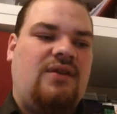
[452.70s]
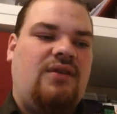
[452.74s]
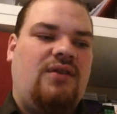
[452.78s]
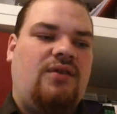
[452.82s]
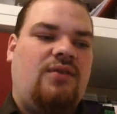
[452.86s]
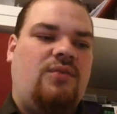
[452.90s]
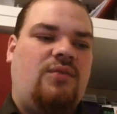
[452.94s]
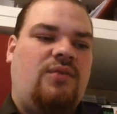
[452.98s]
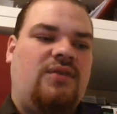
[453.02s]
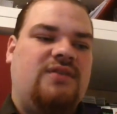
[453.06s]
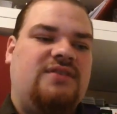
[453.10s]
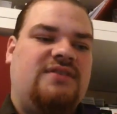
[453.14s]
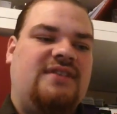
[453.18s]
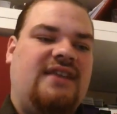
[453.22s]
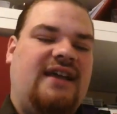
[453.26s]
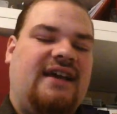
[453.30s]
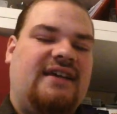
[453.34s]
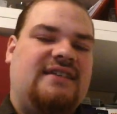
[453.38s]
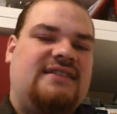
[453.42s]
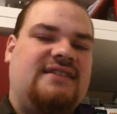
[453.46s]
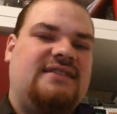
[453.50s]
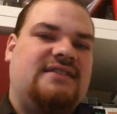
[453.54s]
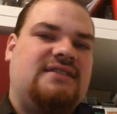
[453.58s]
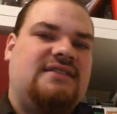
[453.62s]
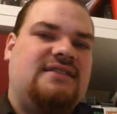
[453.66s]
was
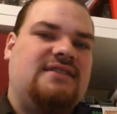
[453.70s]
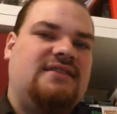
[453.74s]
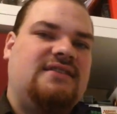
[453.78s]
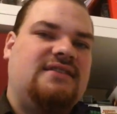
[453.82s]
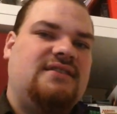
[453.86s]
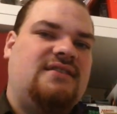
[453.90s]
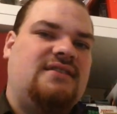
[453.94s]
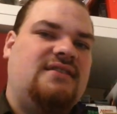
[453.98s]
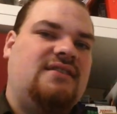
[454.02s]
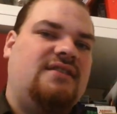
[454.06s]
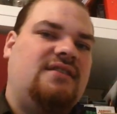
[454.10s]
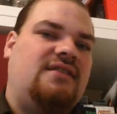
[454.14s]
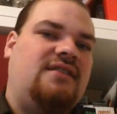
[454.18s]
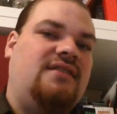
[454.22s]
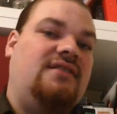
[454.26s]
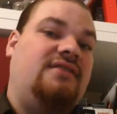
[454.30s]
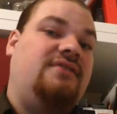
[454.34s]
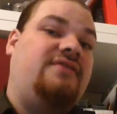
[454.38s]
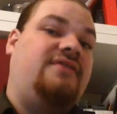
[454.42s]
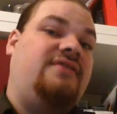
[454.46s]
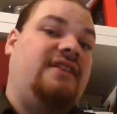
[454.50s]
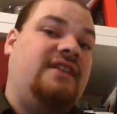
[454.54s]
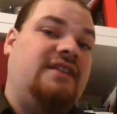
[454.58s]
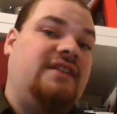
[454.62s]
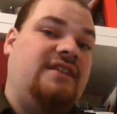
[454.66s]
that the
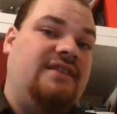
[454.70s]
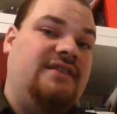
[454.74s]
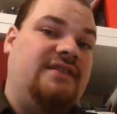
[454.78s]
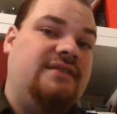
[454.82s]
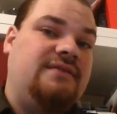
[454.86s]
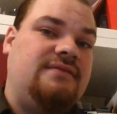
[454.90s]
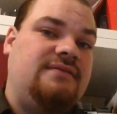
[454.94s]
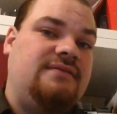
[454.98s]
villain